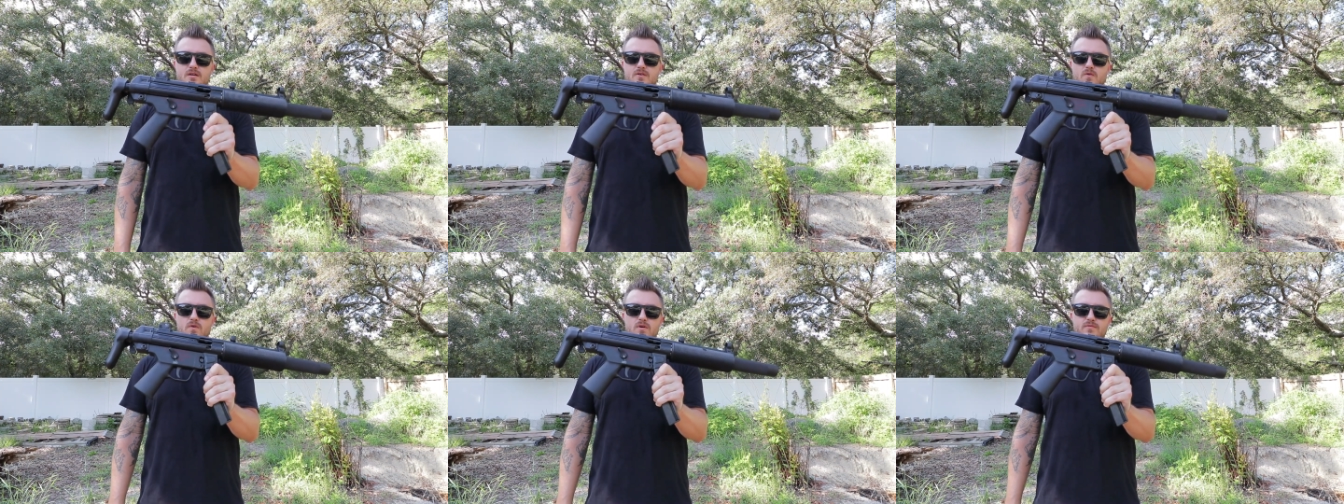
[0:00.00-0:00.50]

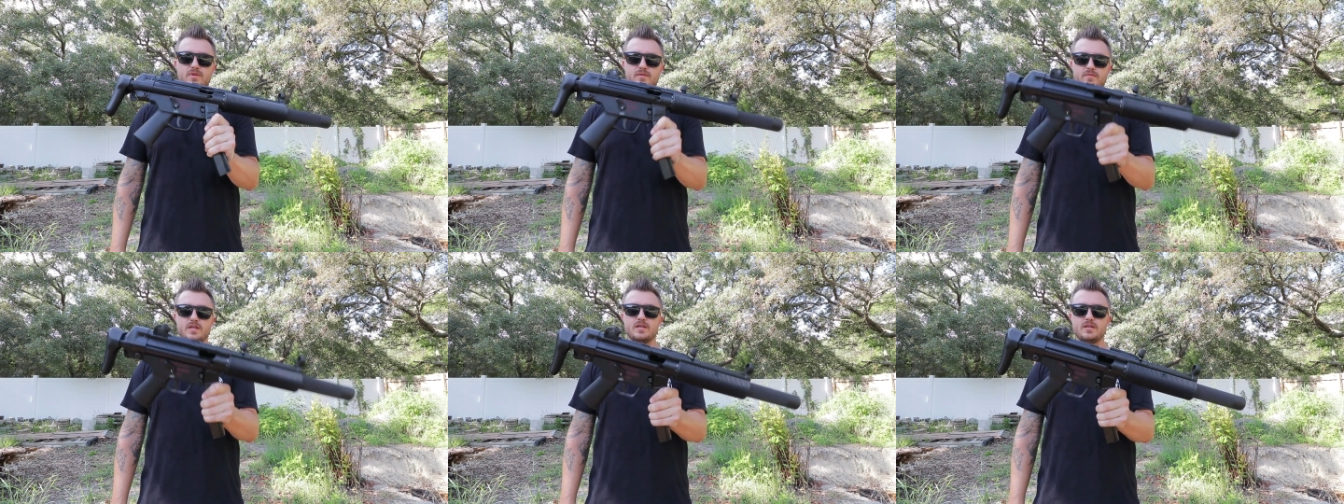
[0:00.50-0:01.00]
or if you
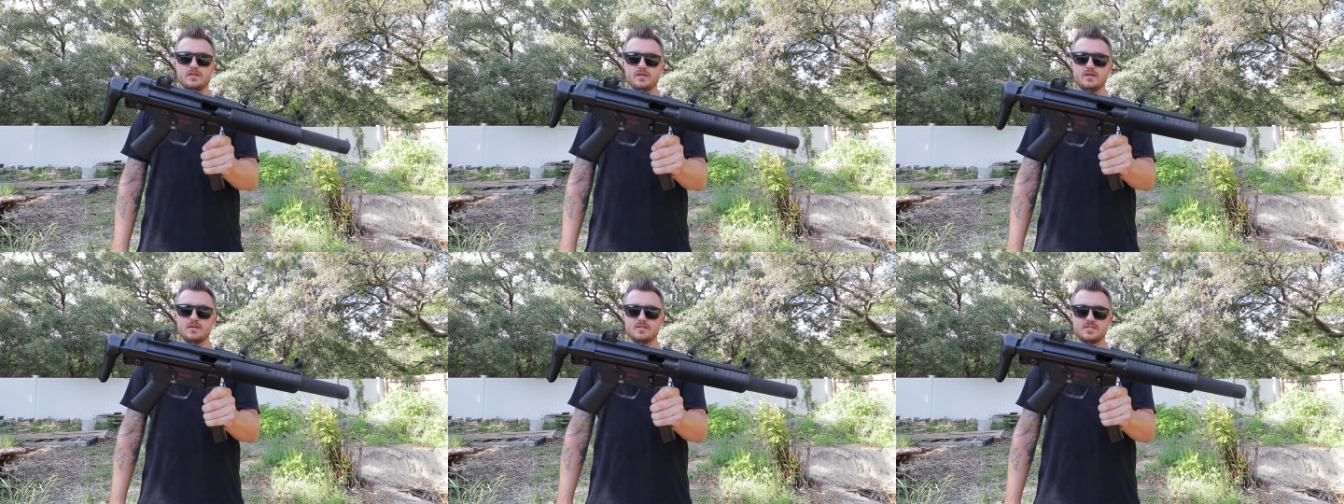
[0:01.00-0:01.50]
have any
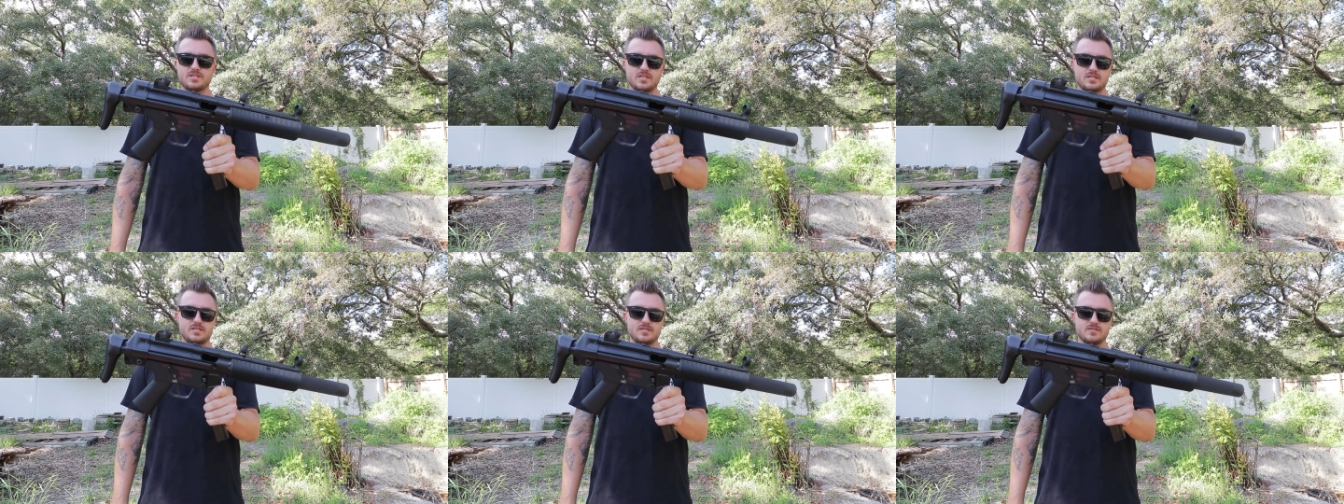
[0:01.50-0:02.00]

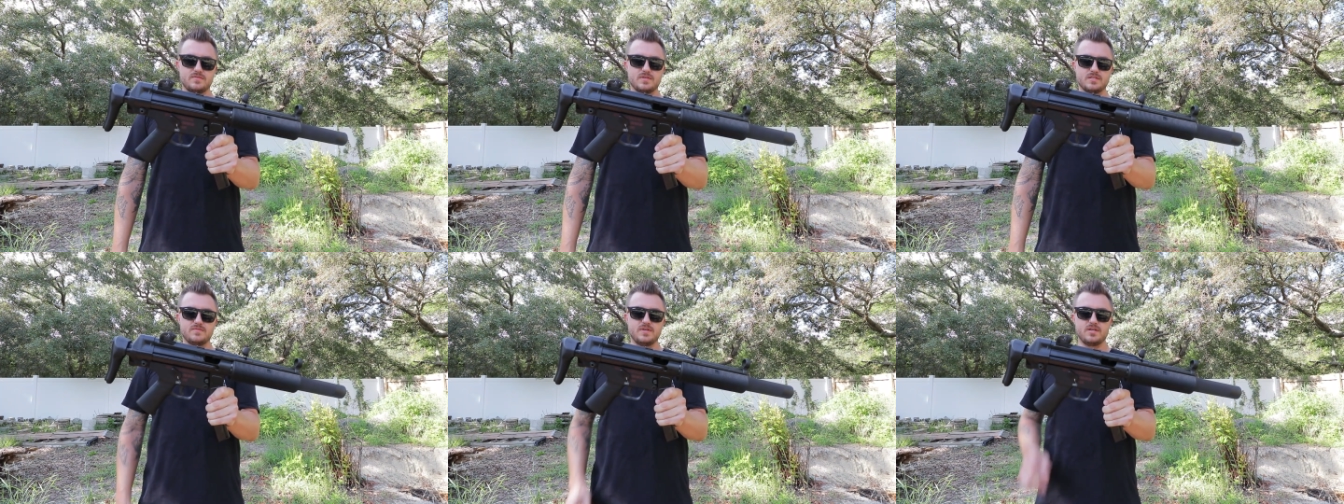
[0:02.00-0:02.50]
suggestions for
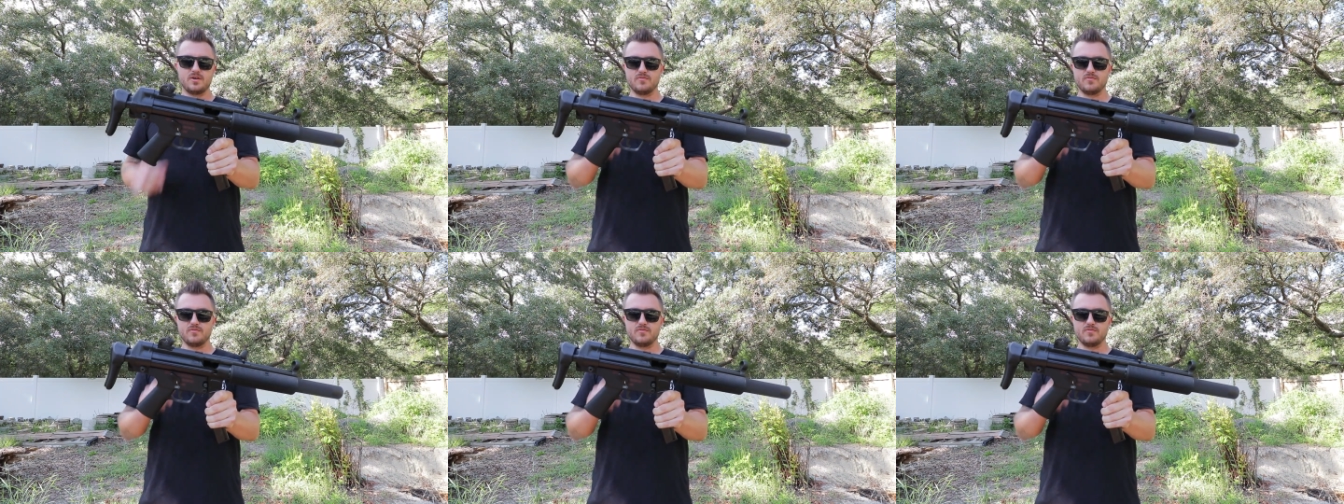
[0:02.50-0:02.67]
this video.